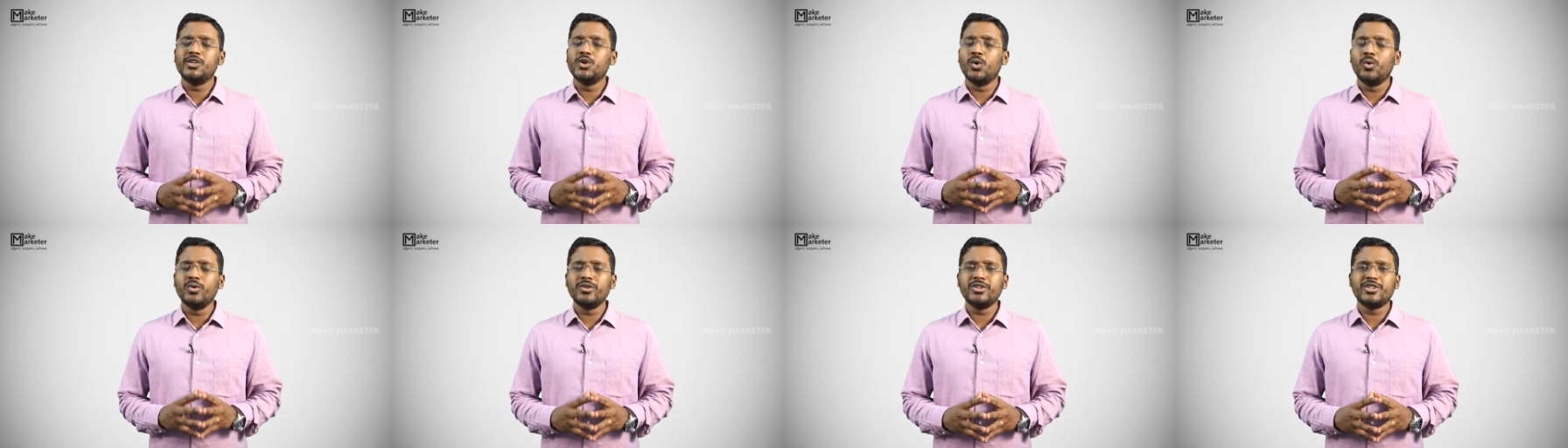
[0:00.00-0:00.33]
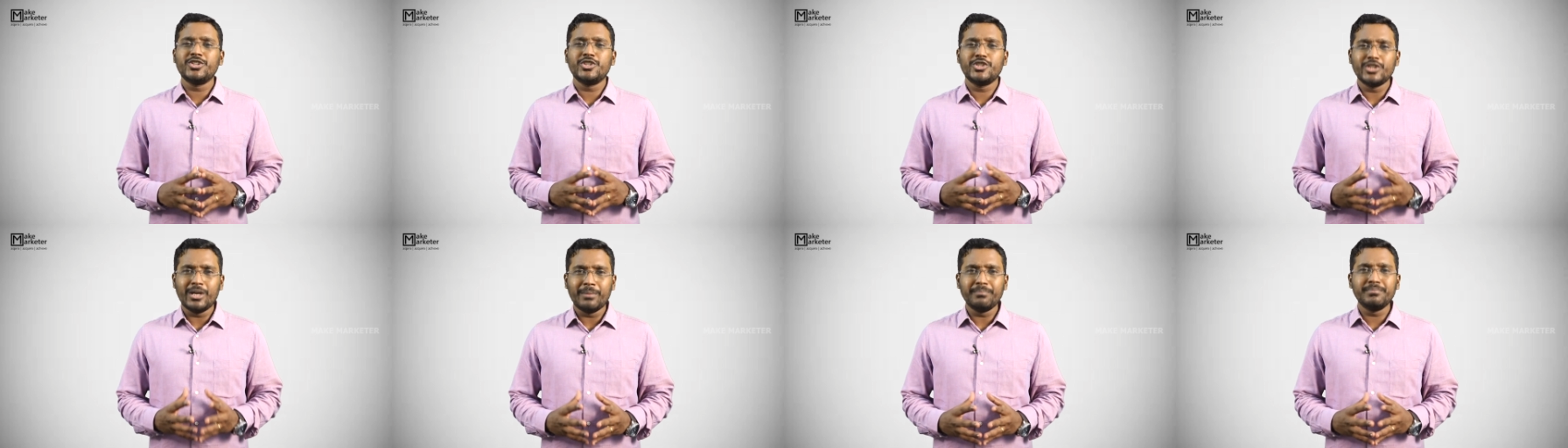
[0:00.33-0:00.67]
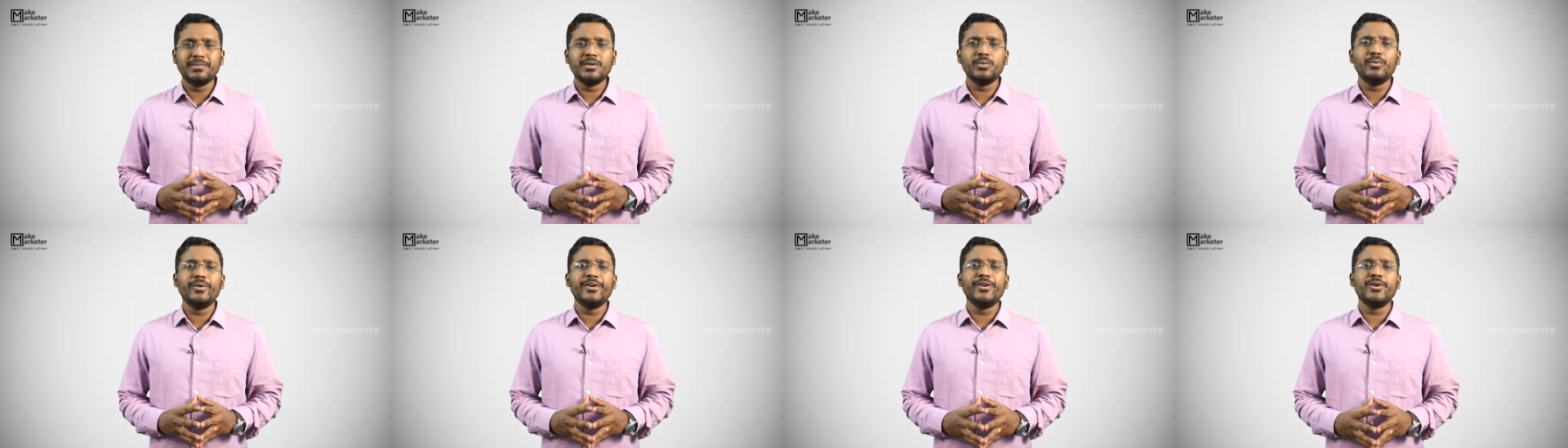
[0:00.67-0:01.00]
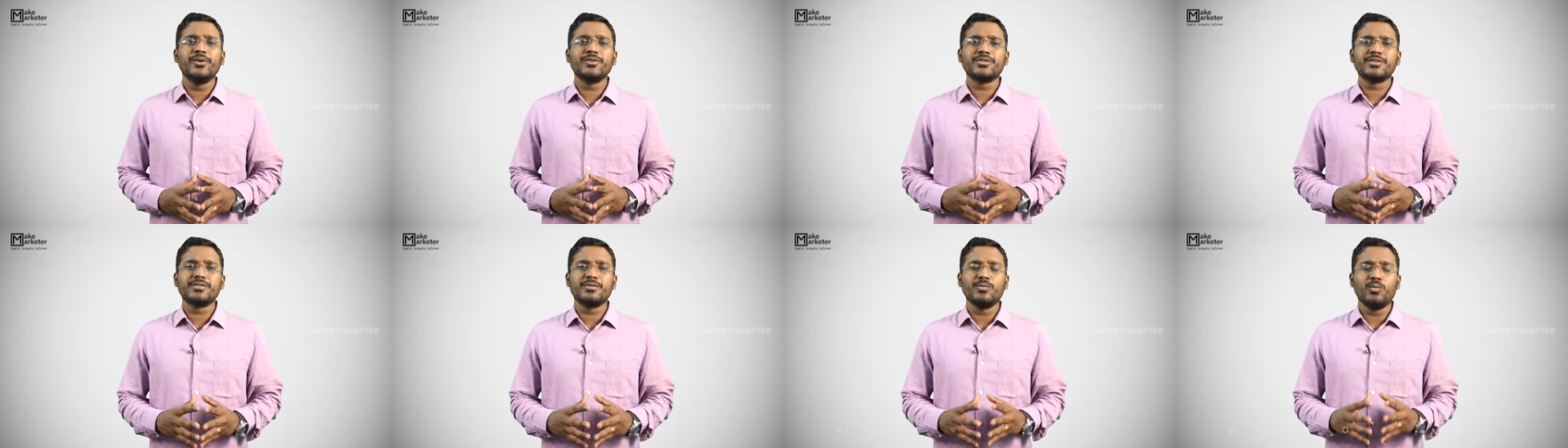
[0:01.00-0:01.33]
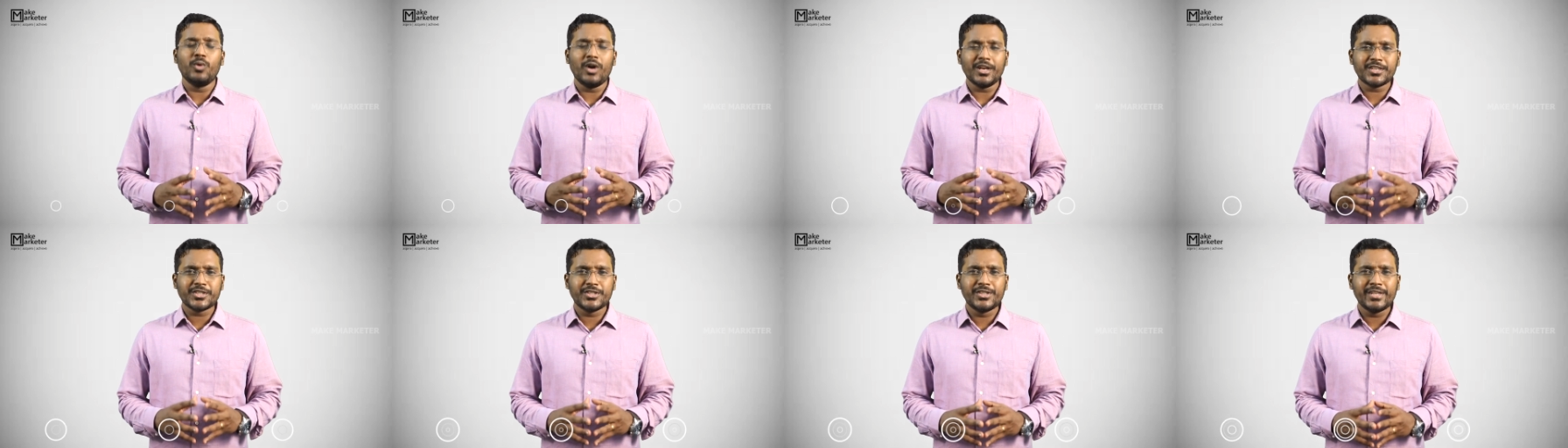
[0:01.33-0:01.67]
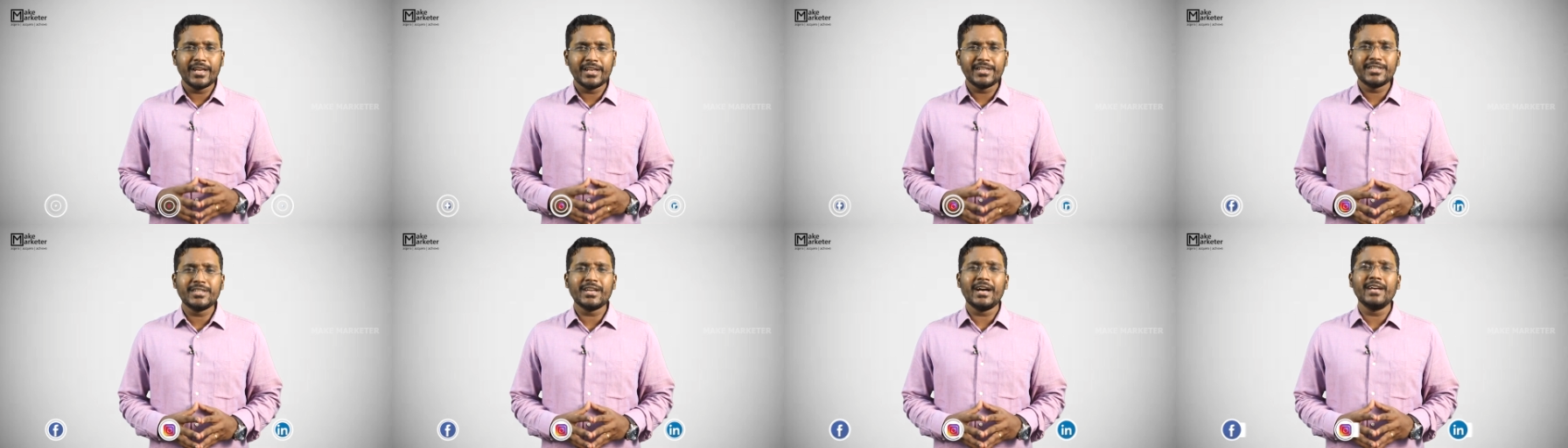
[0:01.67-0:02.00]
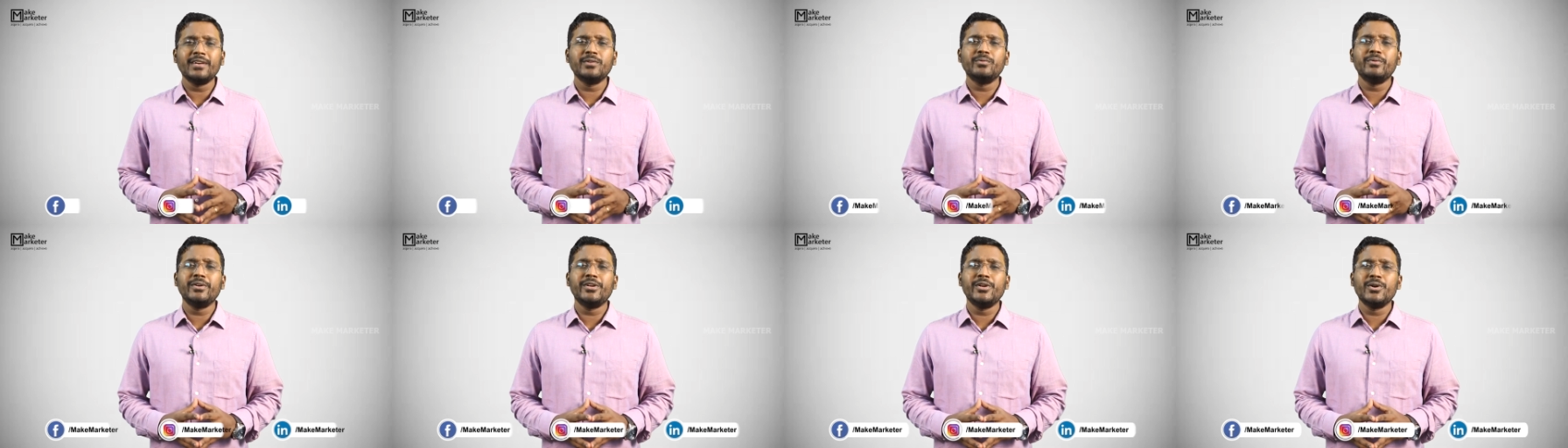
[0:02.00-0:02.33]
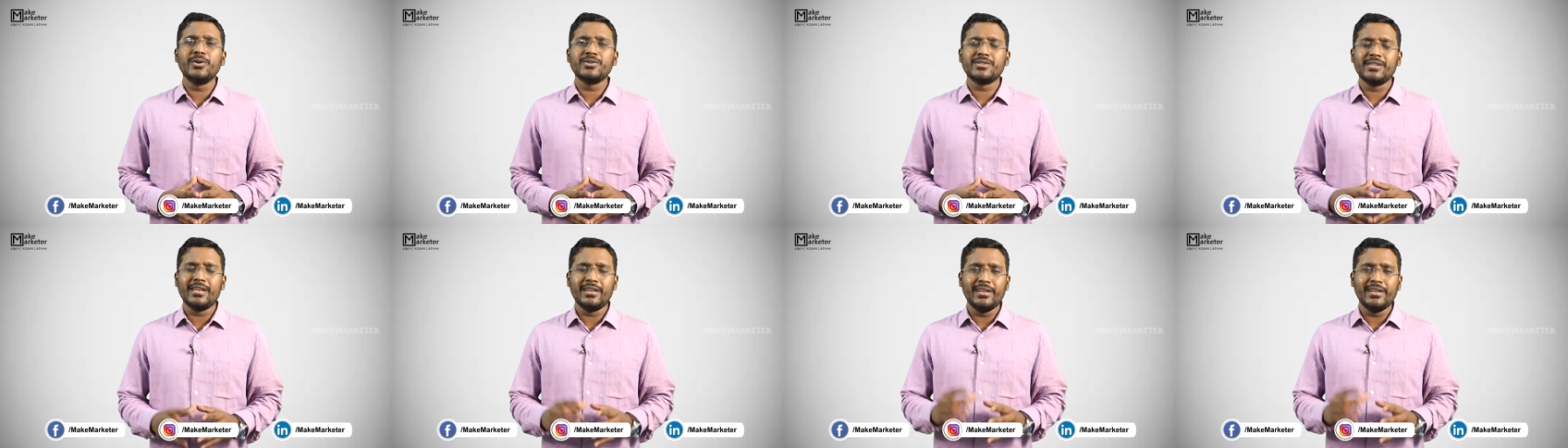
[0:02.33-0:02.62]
don't jump the videos watch the entire videos videos,